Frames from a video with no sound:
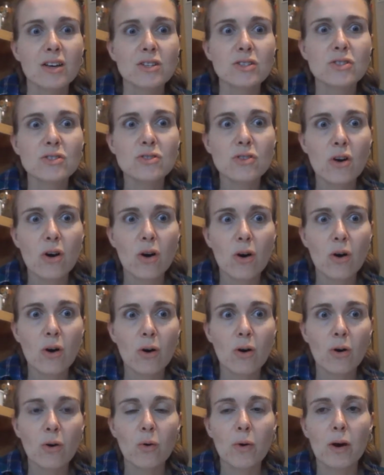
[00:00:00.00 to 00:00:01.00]

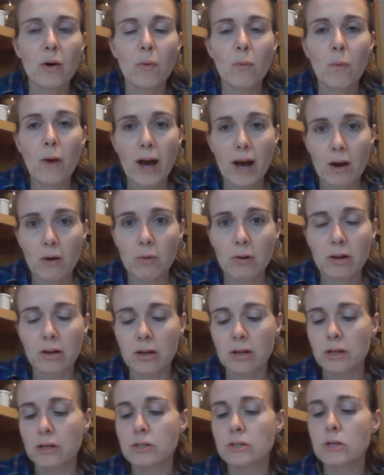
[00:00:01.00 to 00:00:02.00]
So, wow.
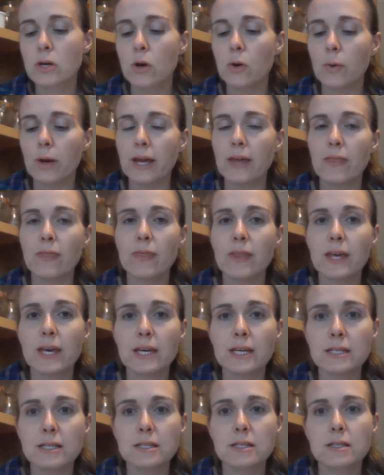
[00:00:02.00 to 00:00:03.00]
So, in
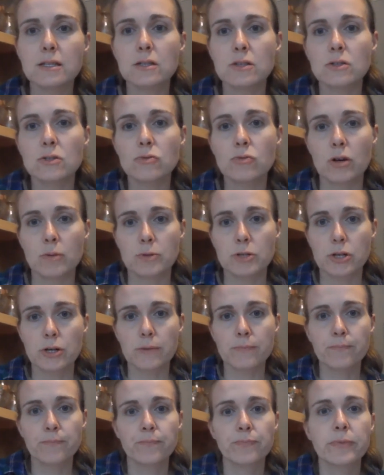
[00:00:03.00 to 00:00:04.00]
this
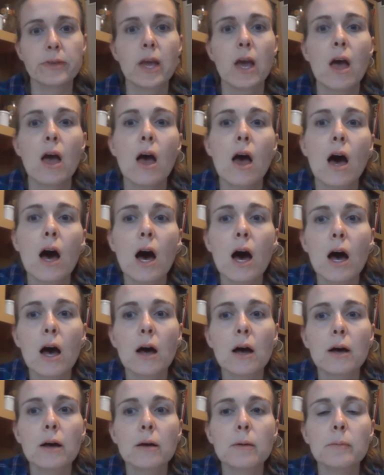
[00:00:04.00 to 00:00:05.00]
scripture,
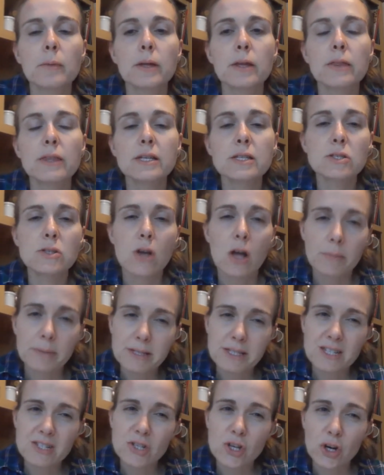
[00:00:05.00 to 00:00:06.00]
um, this
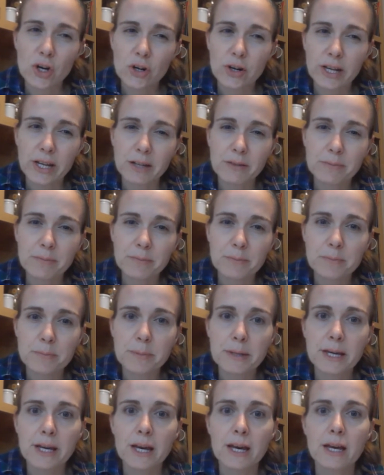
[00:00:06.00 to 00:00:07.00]
psalmist is hurting
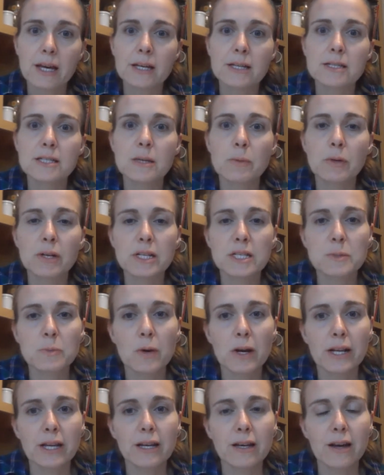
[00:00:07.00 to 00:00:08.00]
because someone is
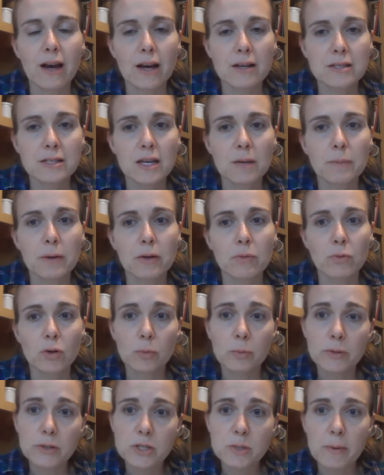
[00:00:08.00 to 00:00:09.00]
spreading gossip and
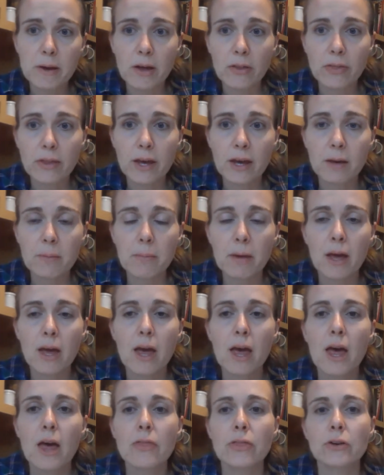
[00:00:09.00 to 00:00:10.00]
rumors about them.
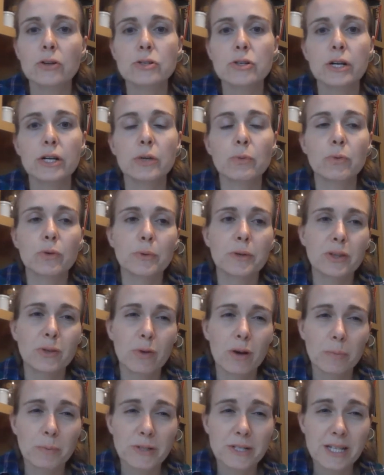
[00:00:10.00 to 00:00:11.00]
They're trying to ruin their
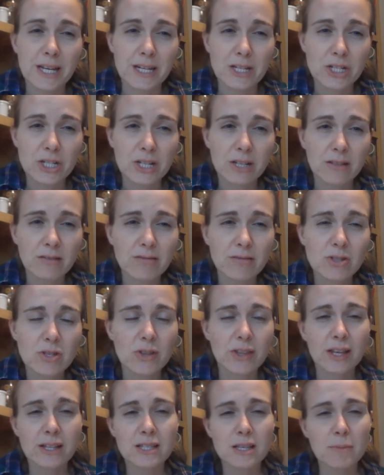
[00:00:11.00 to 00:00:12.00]
reputation.
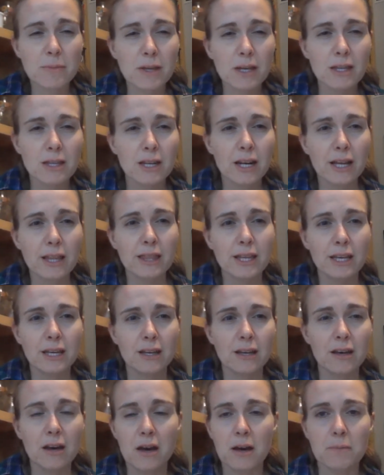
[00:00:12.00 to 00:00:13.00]
So, that's something that I
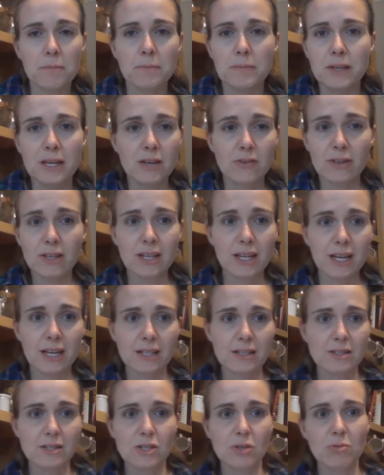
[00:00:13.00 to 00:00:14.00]
think um, even
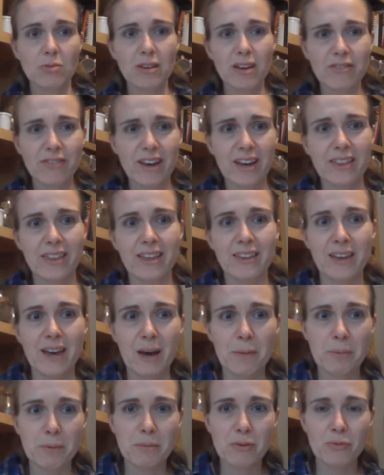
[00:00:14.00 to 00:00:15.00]
kids, you have had that
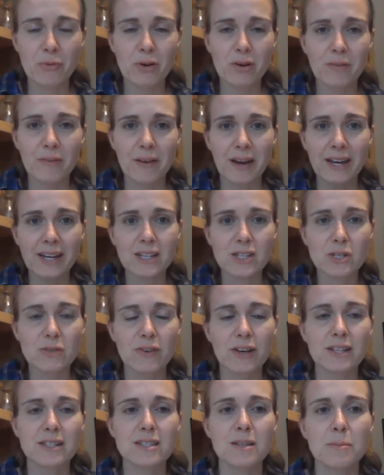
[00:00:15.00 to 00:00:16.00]
happen before, right?
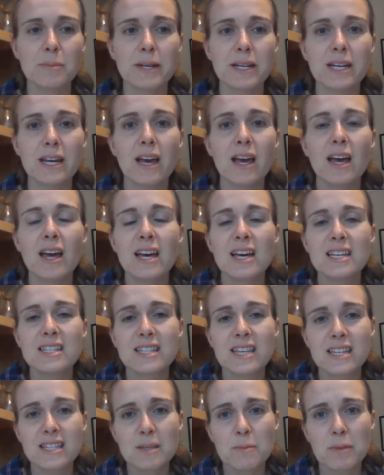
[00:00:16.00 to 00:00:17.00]
You've had somebody
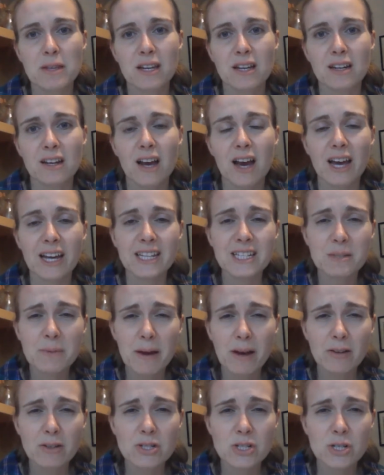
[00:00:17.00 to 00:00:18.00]
say something unkind
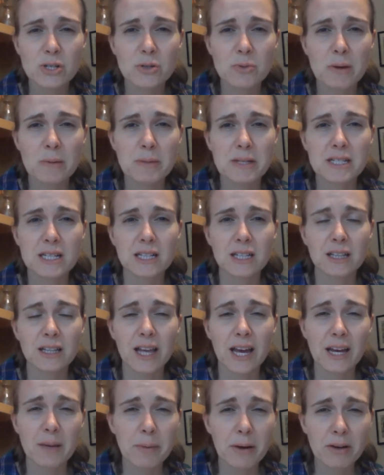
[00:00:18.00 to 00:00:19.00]
about you, maybe tell a
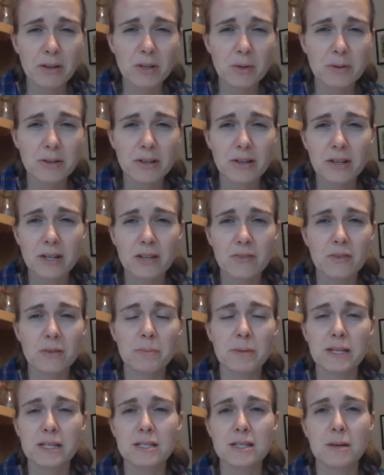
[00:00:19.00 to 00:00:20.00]
lie about you. It could
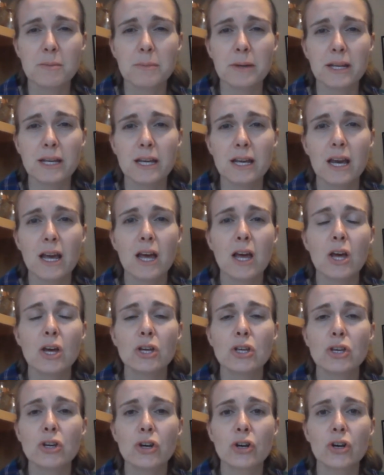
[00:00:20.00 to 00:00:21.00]
even be somebody,
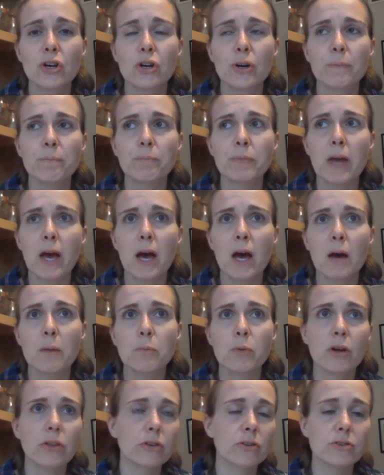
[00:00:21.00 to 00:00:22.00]
your uh,
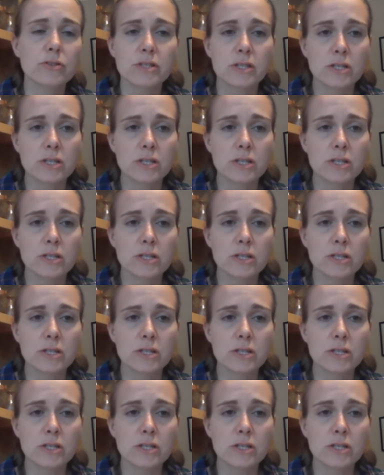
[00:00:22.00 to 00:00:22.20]
brother or